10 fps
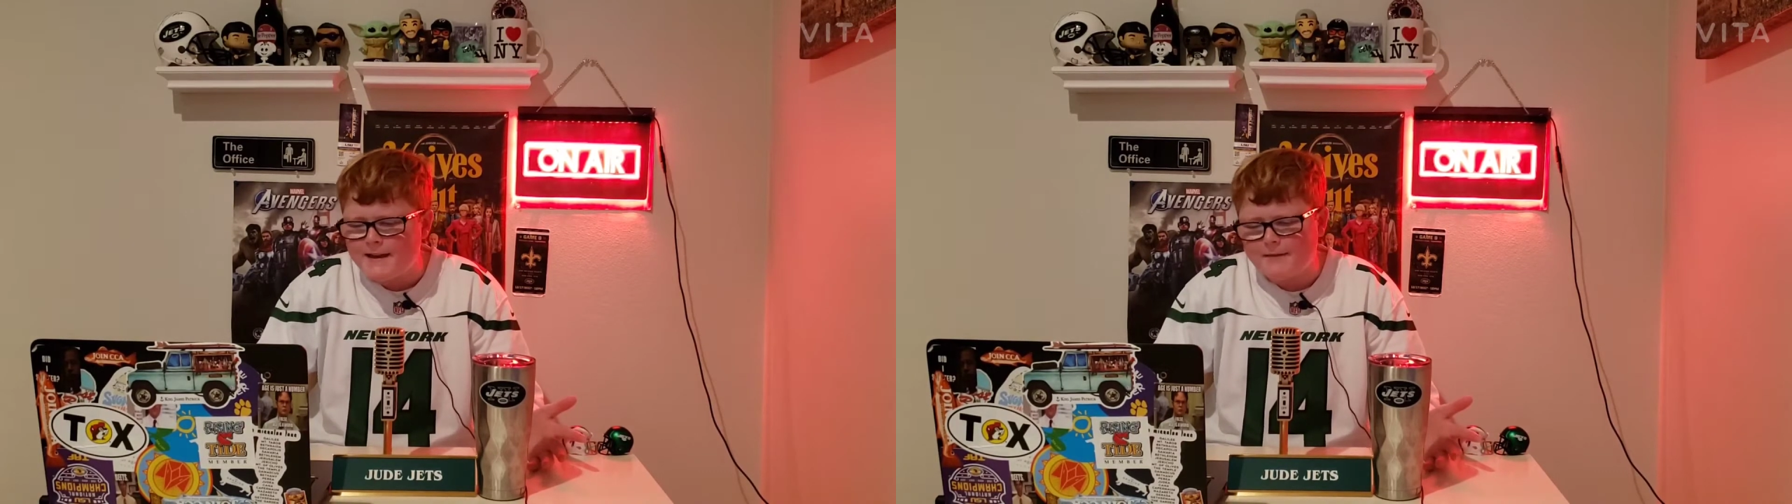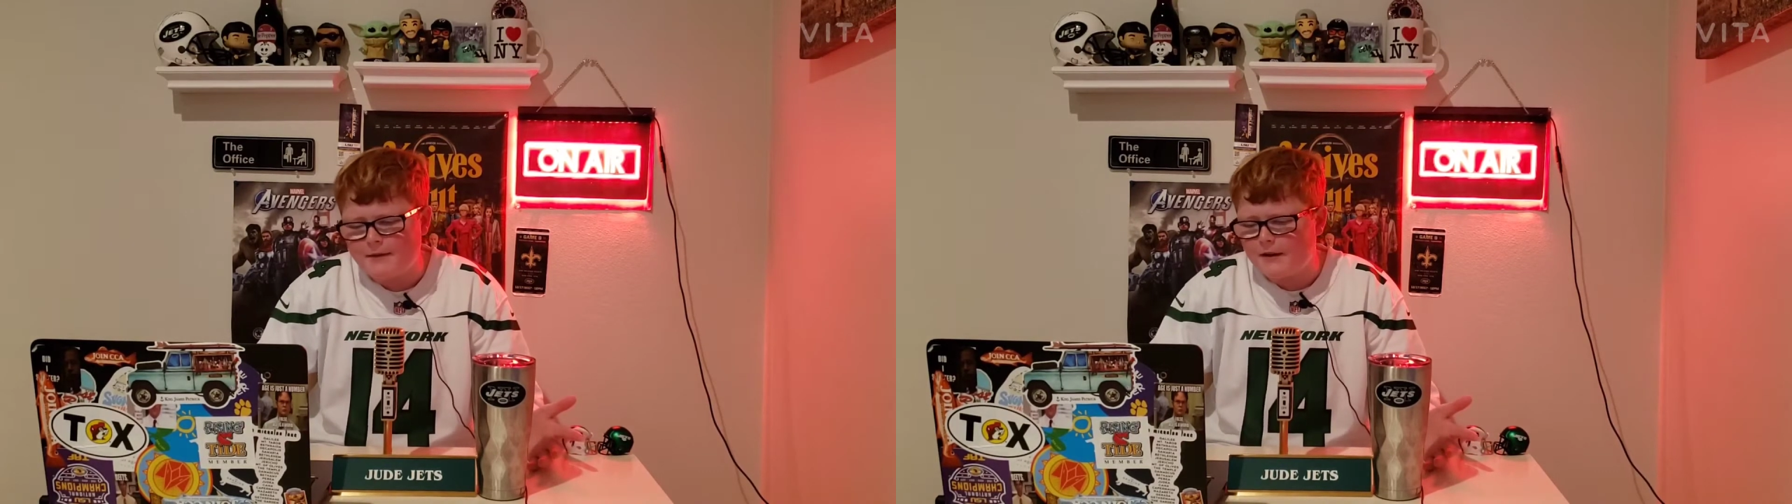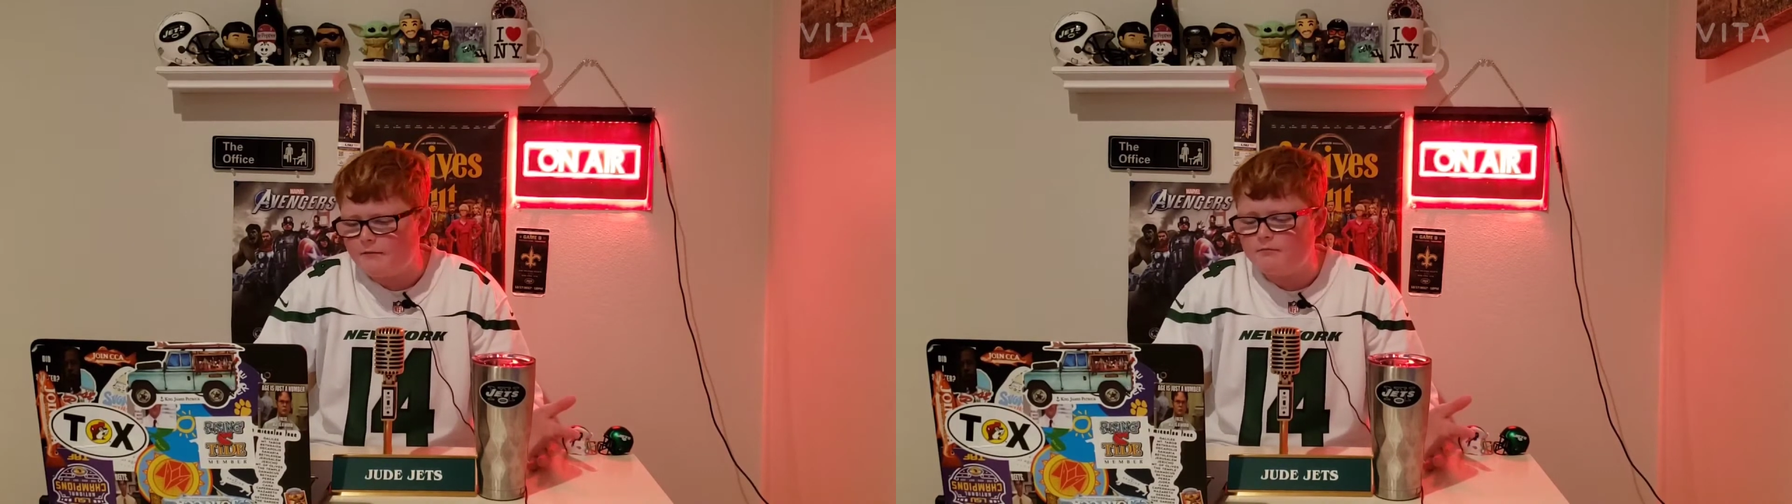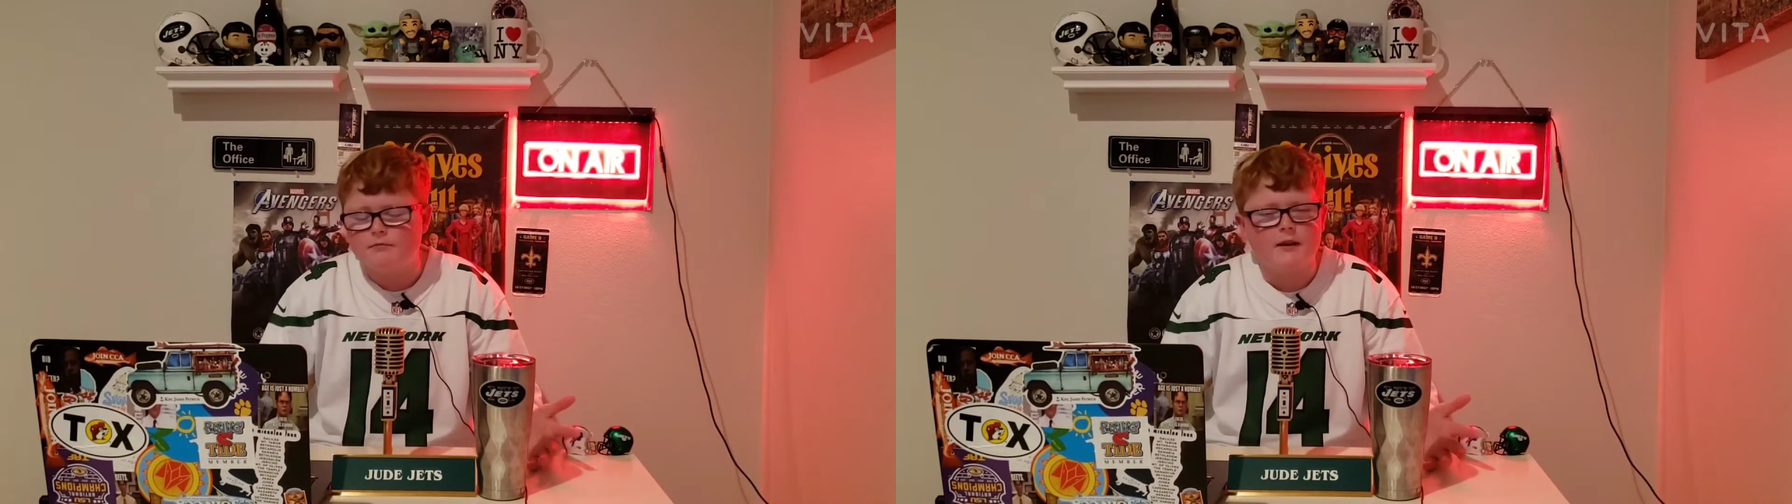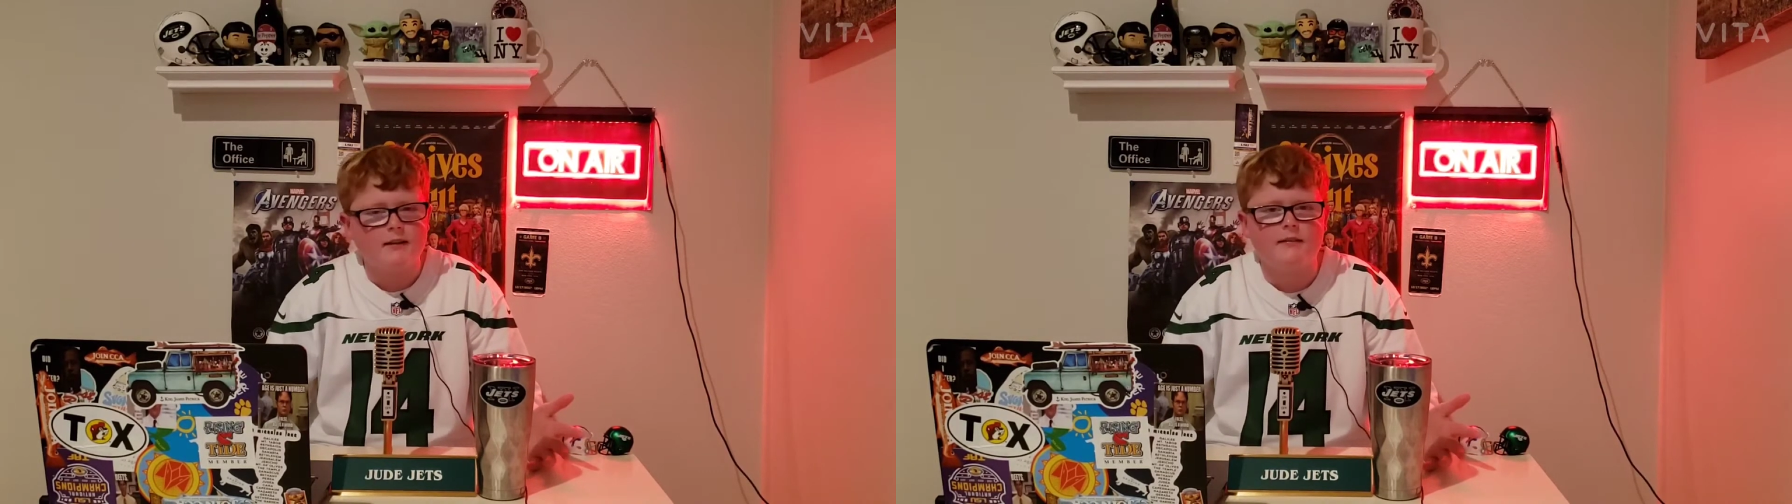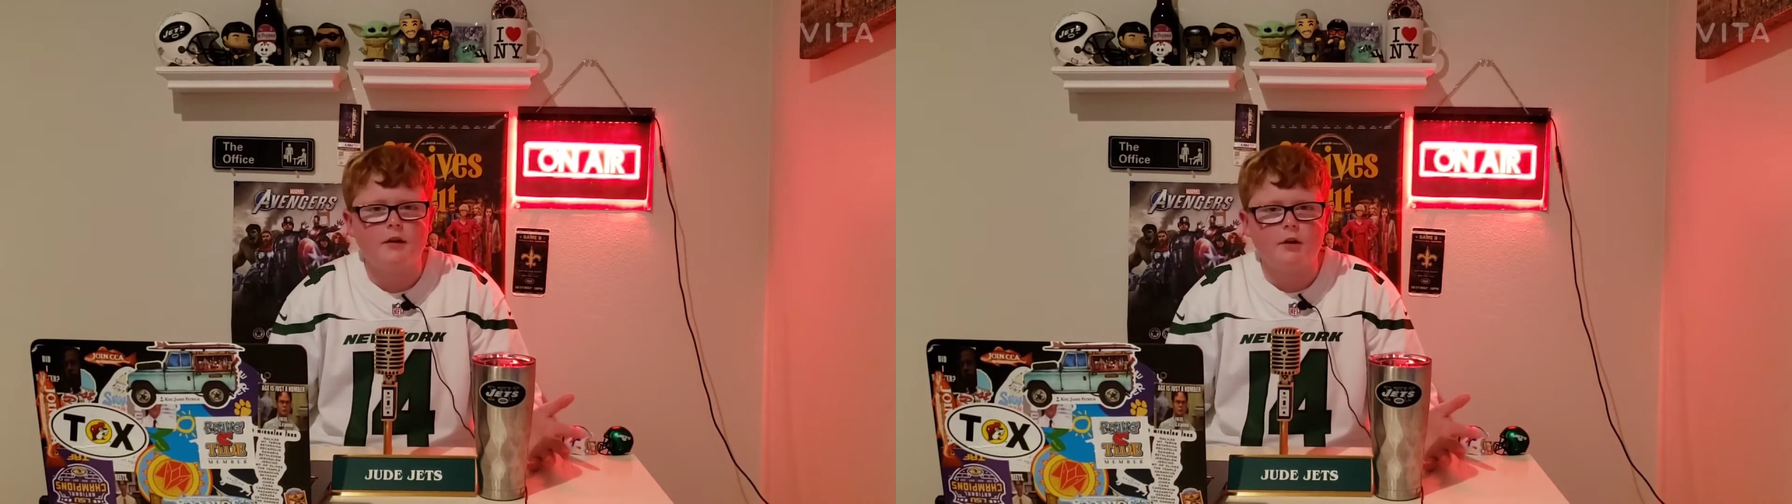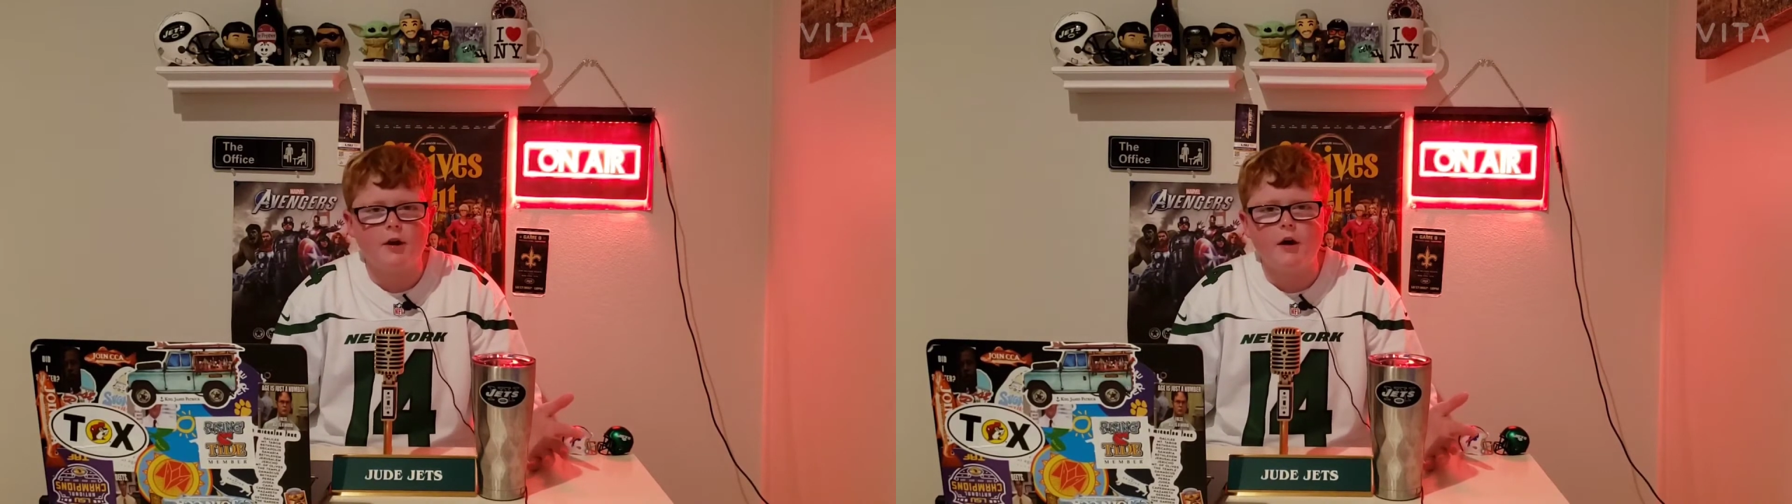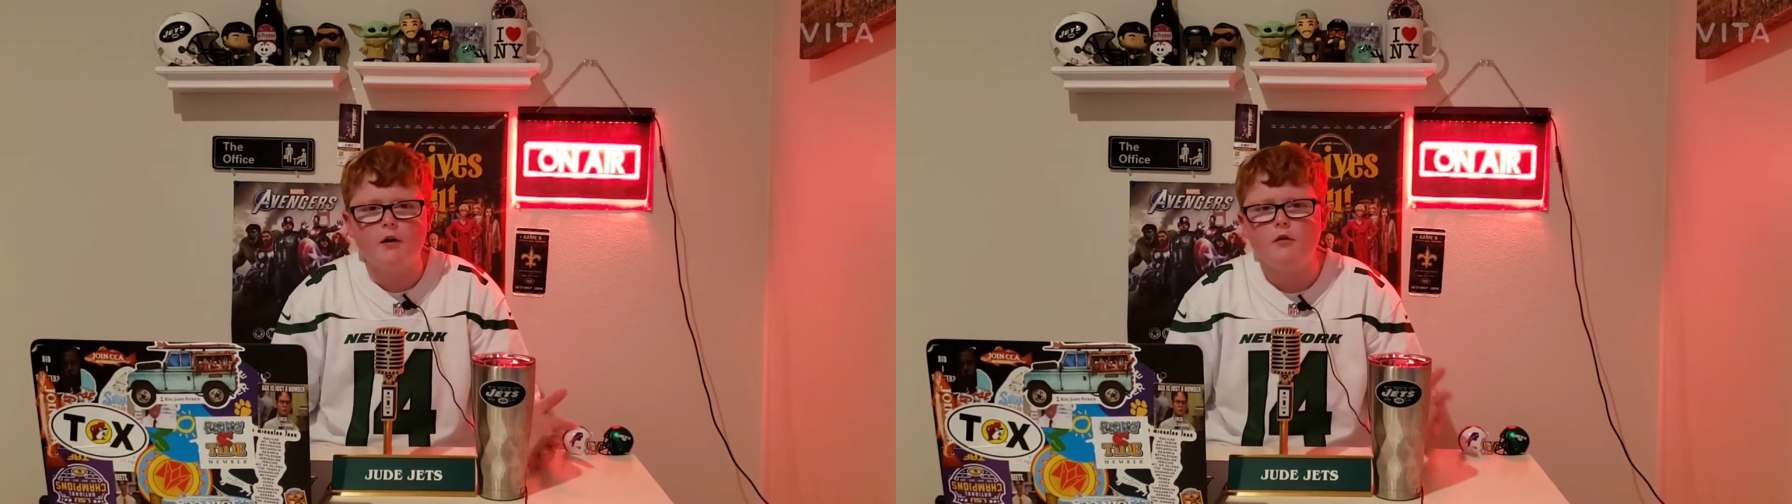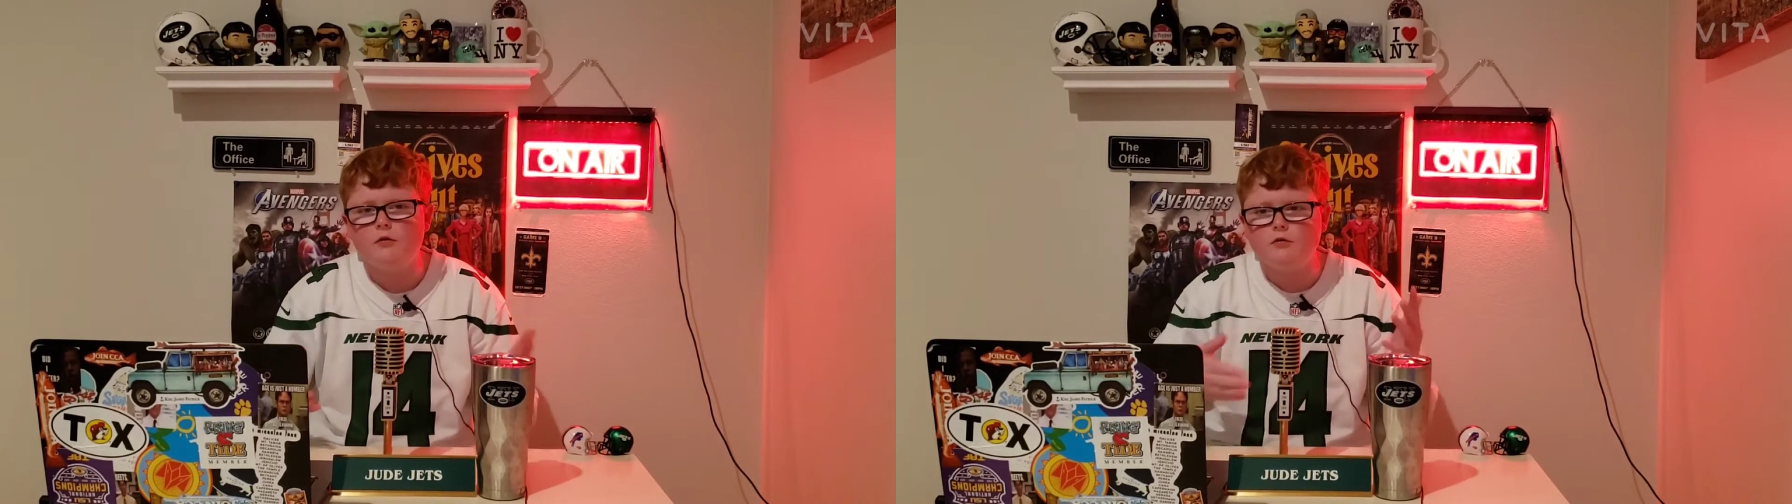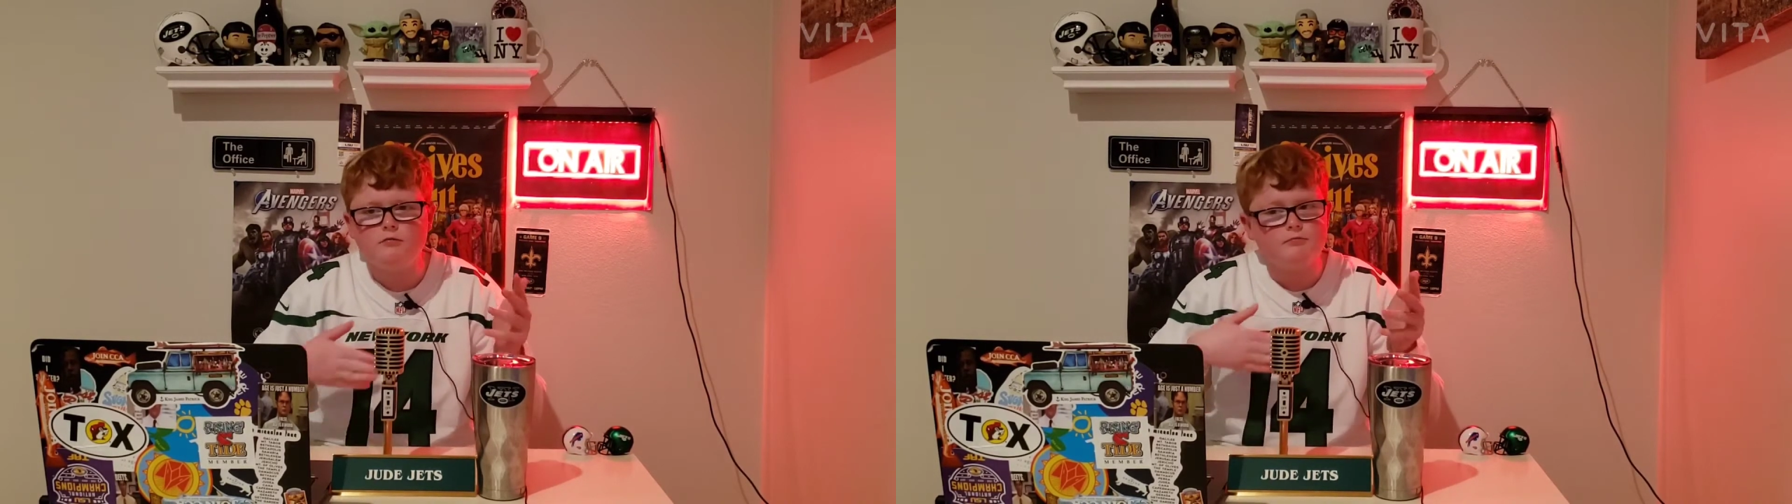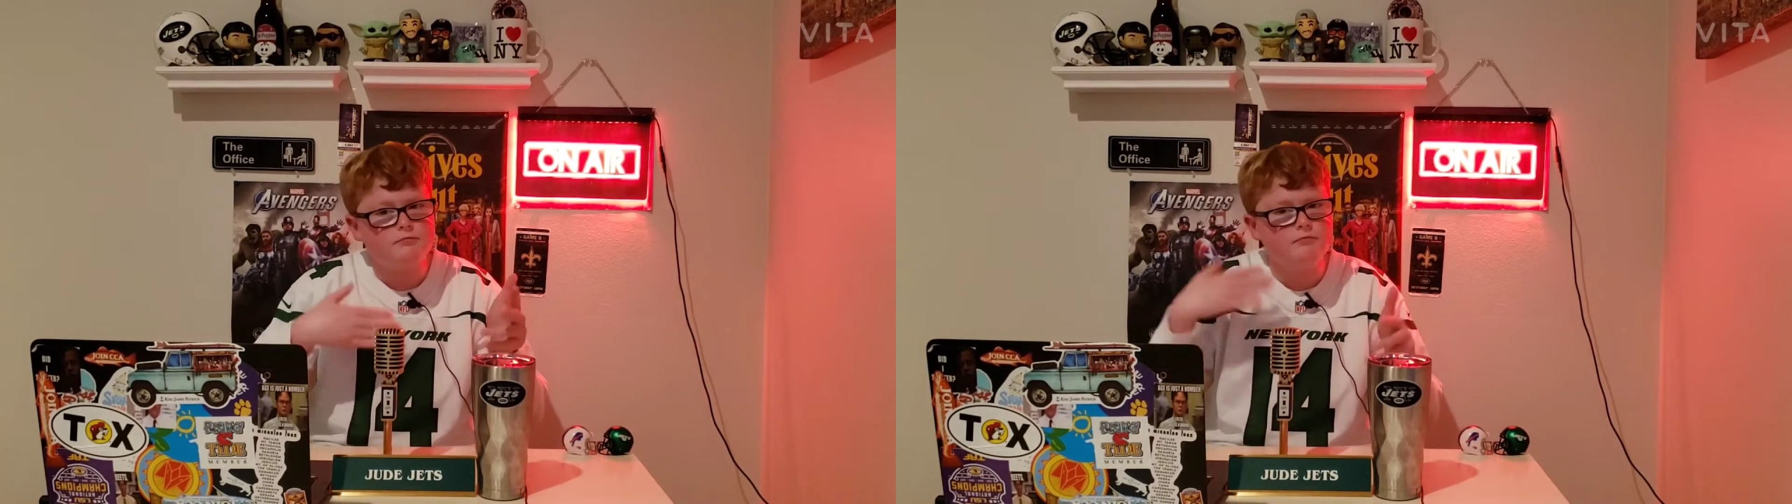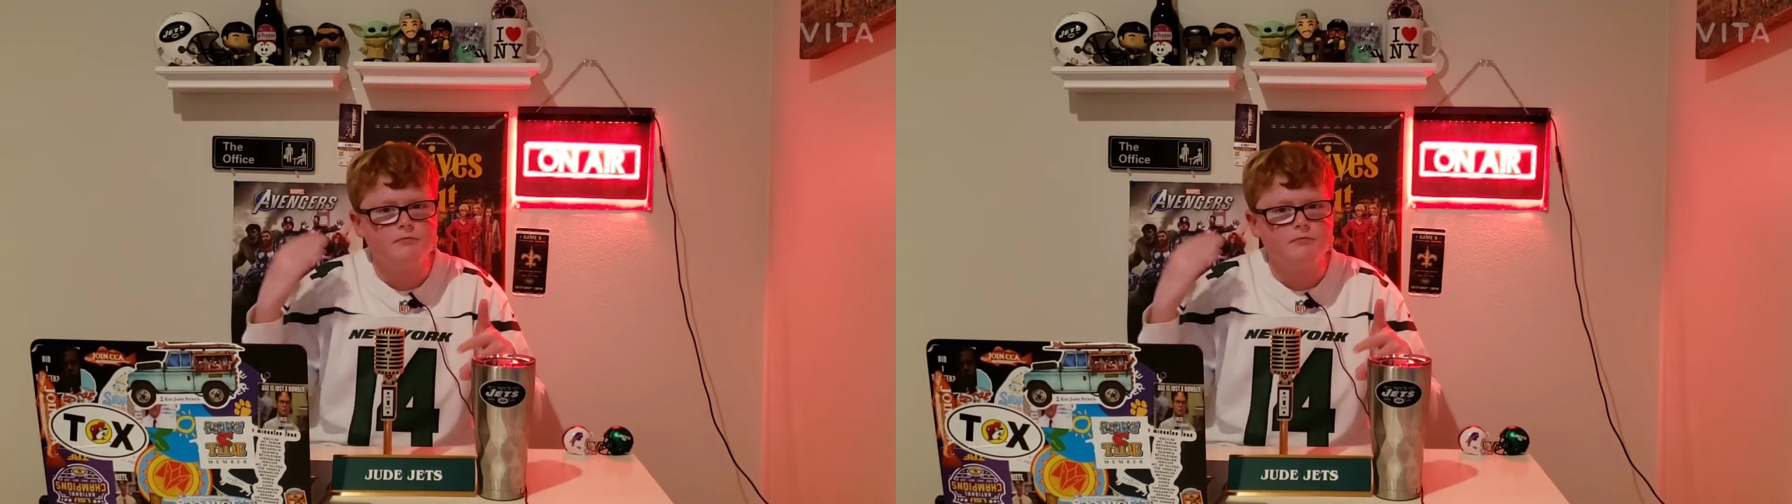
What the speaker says: And then next thing you know,